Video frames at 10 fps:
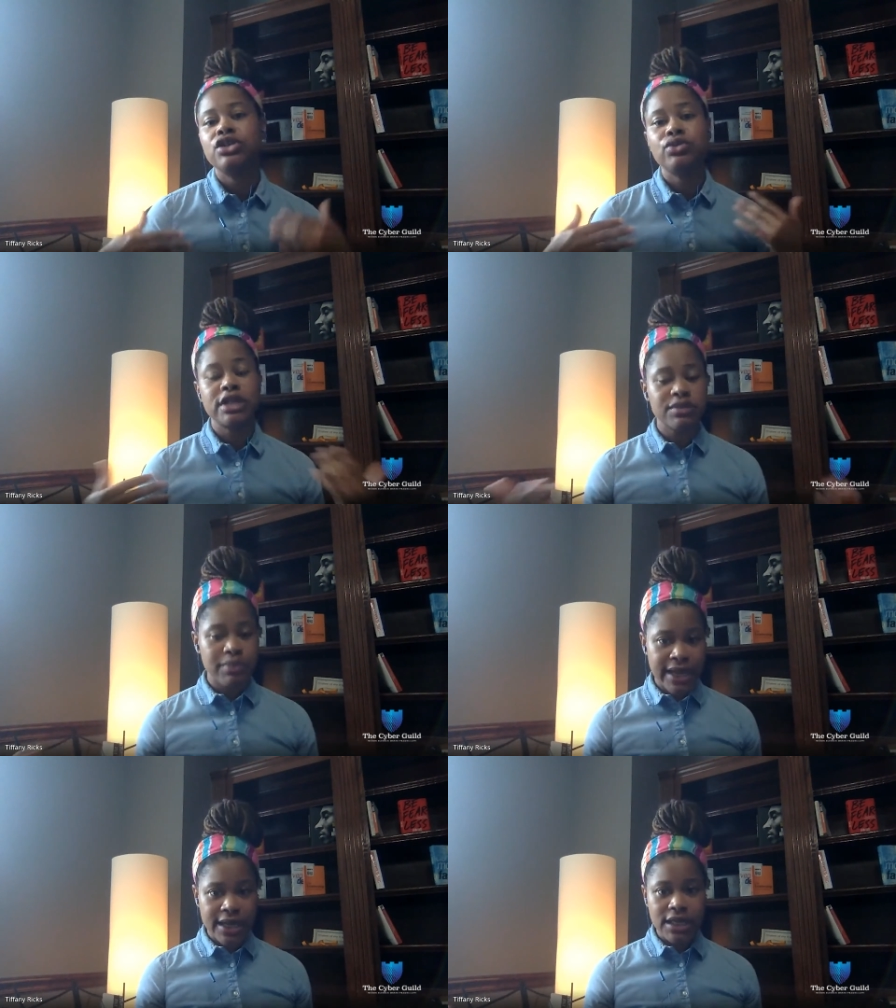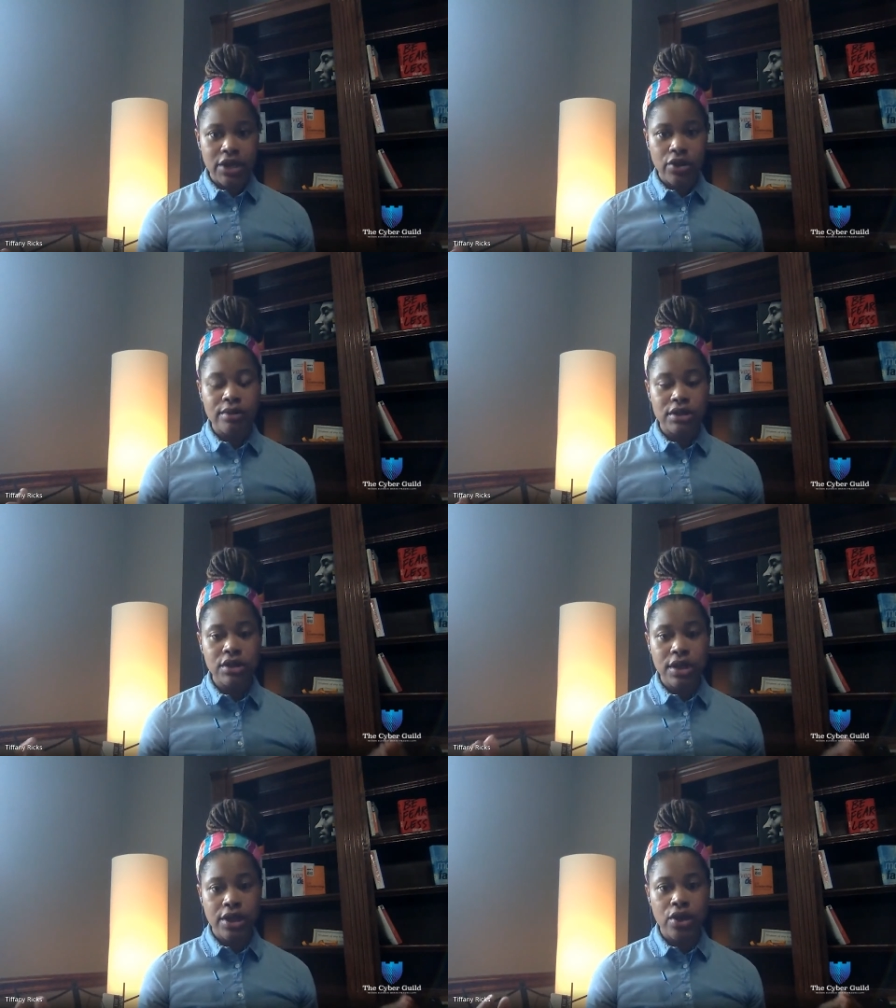to explain
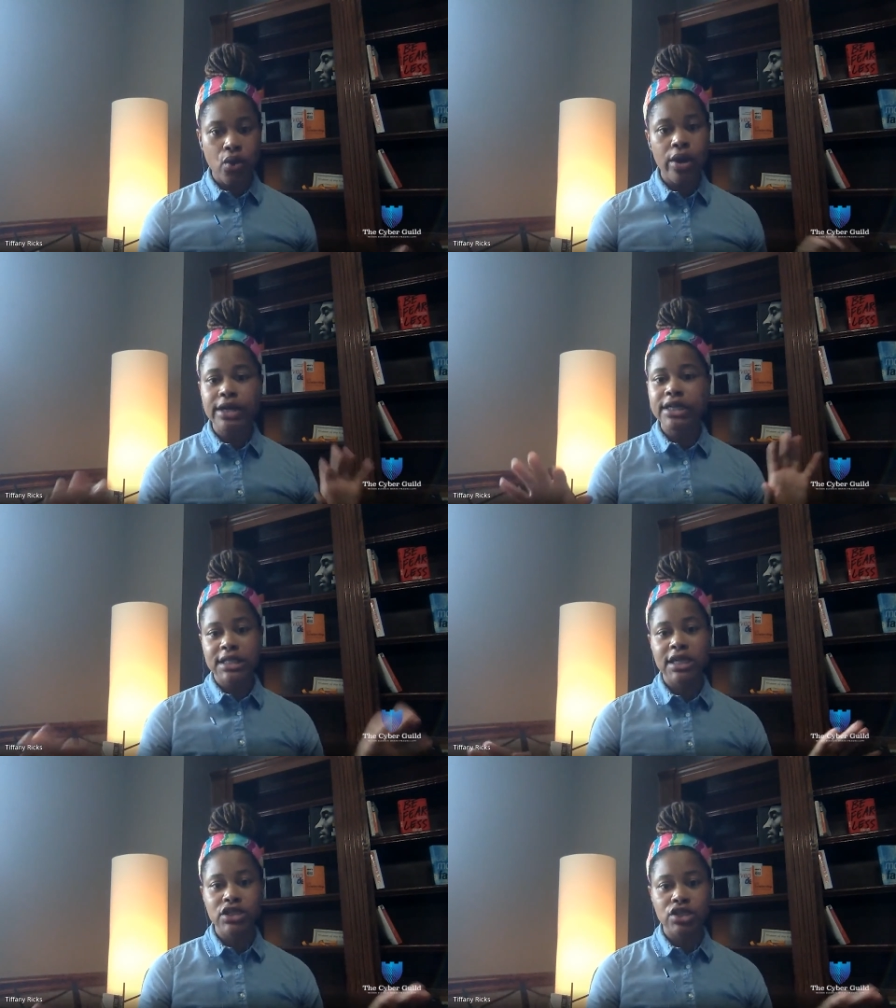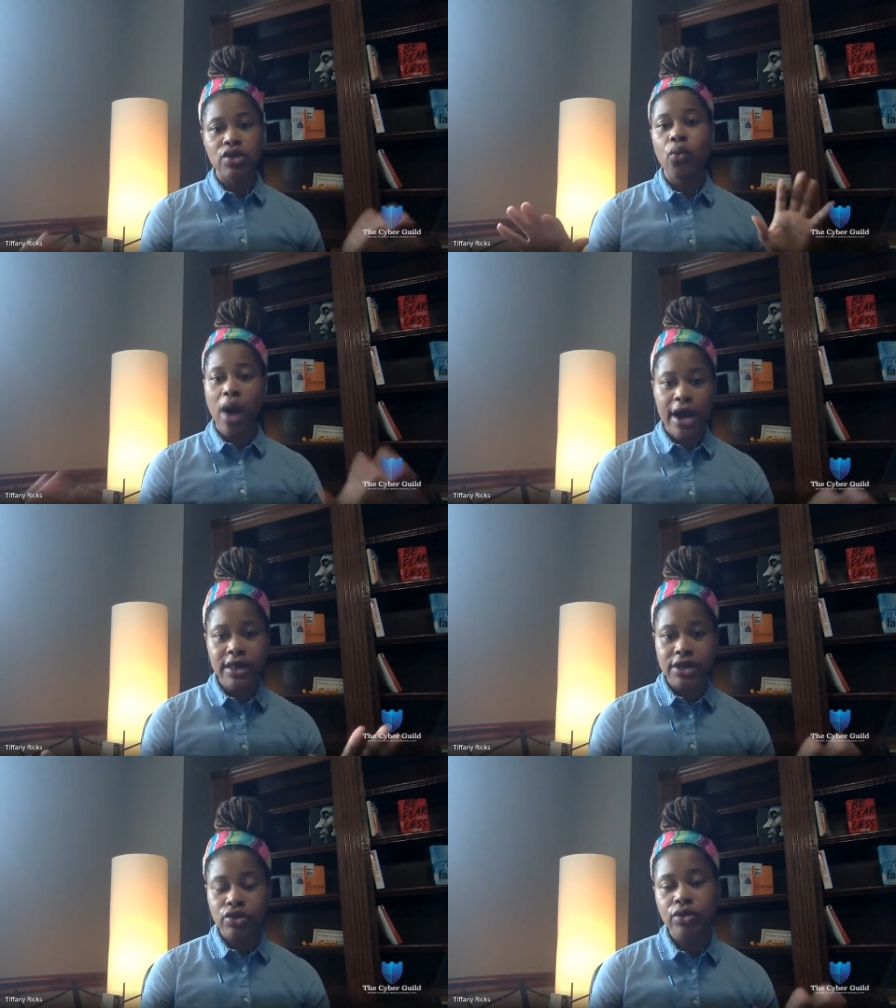to their organization why
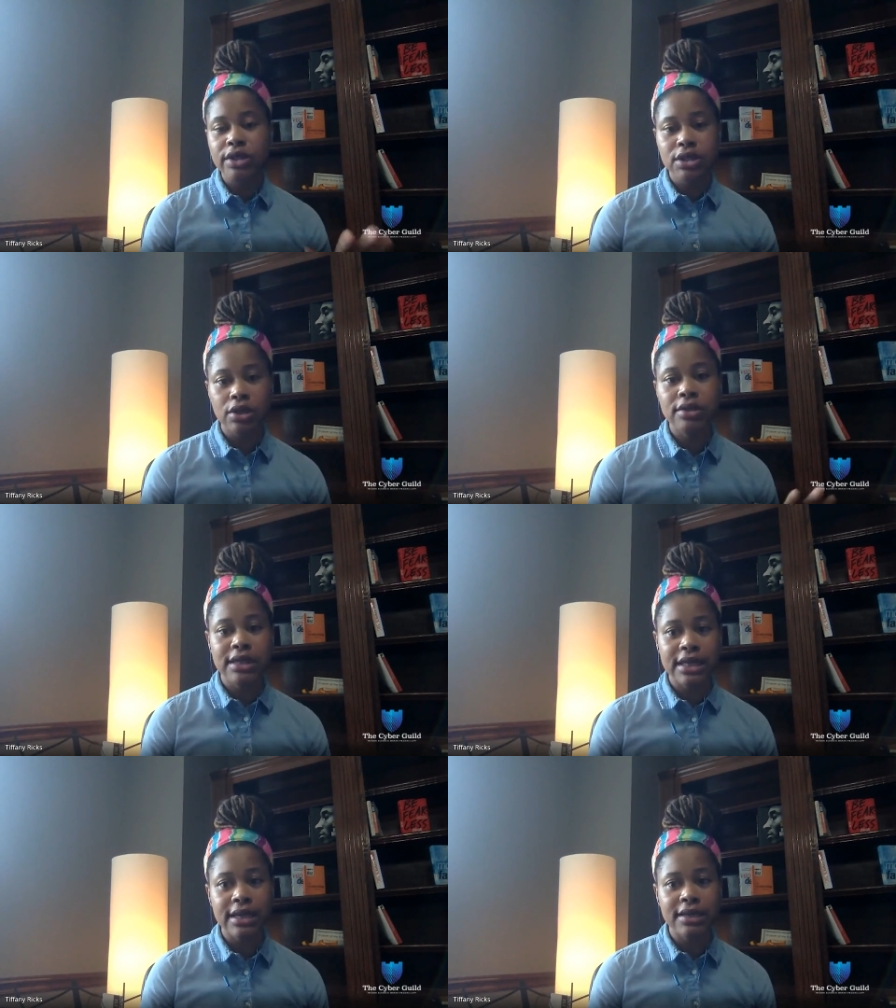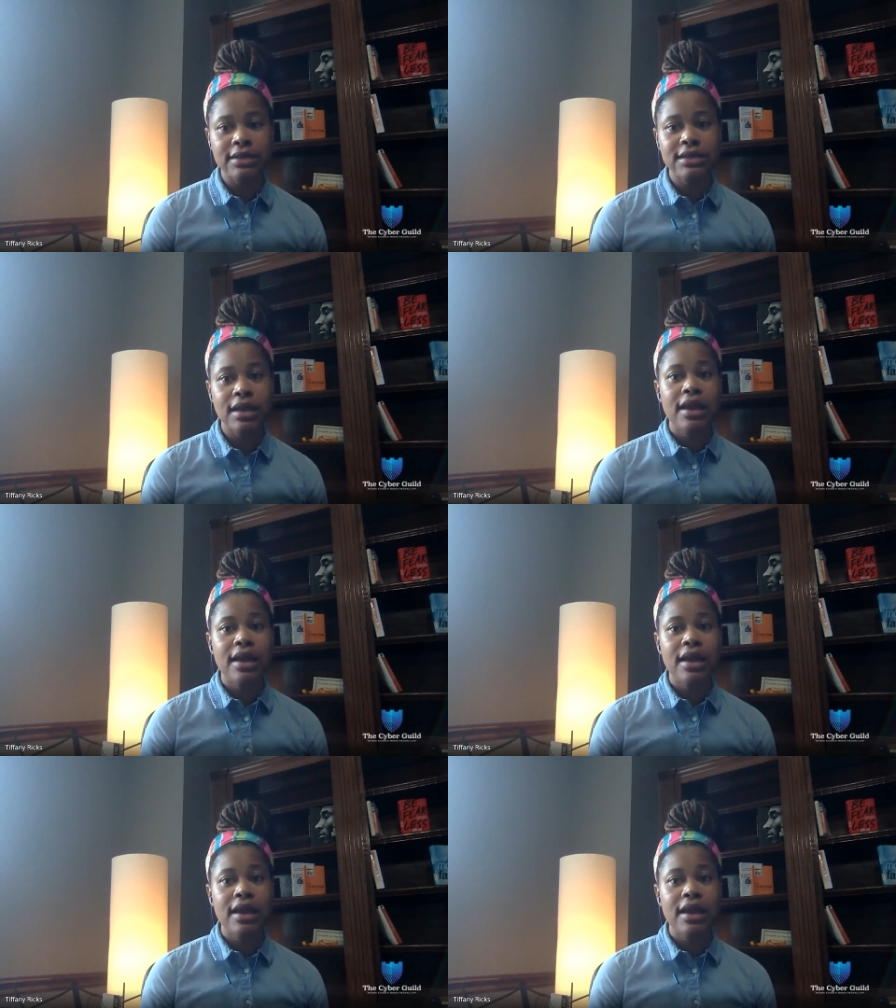they're doing certain things.